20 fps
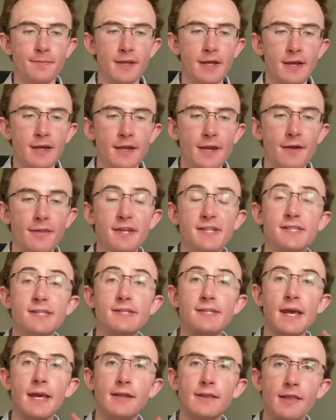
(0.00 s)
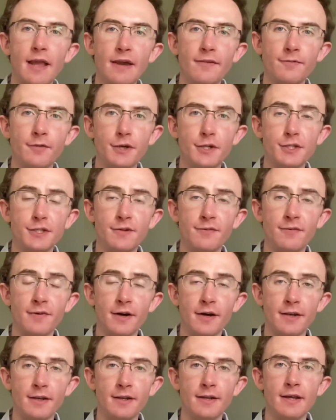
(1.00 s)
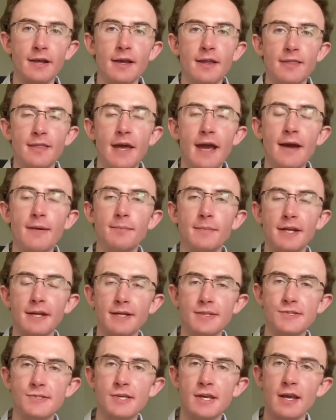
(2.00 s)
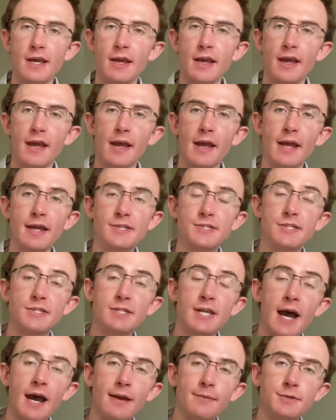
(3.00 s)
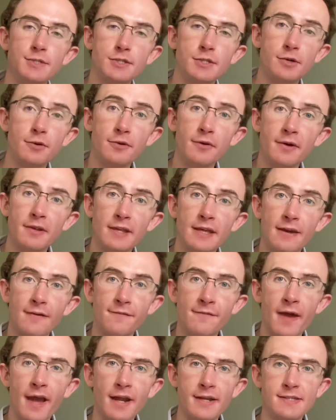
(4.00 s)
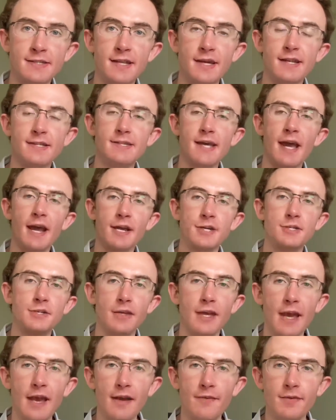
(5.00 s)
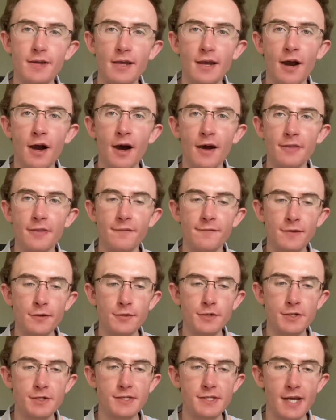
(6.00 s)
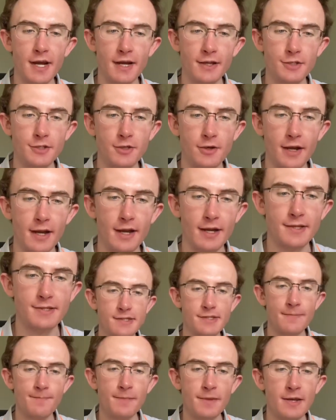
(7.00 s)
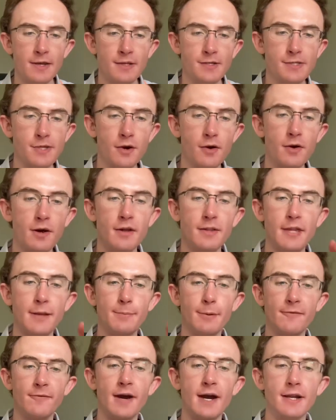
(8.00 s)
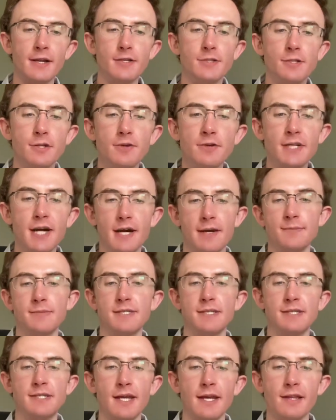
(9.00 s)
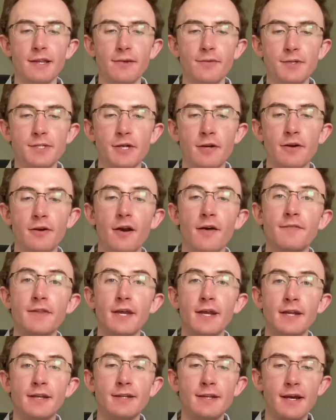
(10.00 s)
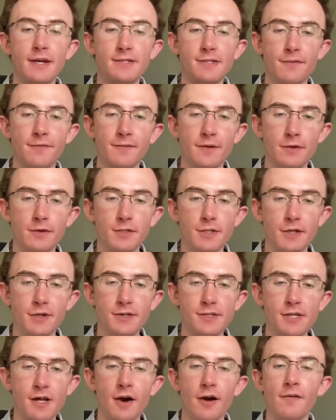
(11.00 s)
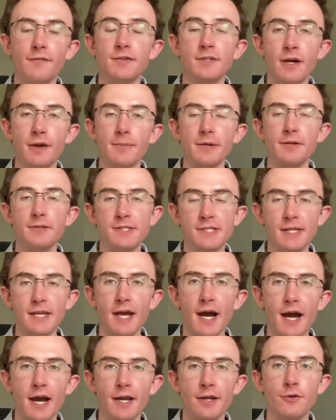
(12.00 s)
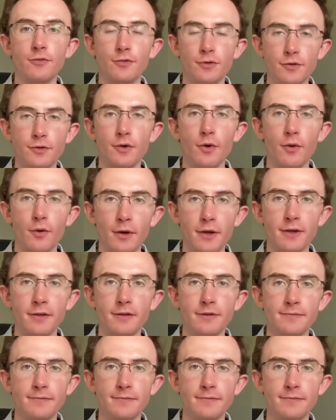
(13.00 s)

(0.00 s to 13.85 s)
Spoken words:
Now, this is a leveraged fund. That means it's times 2 of the effect that it's actually having on the futures contracts. So they provide 2 times the daily return of the index of futures of WTI crude oil.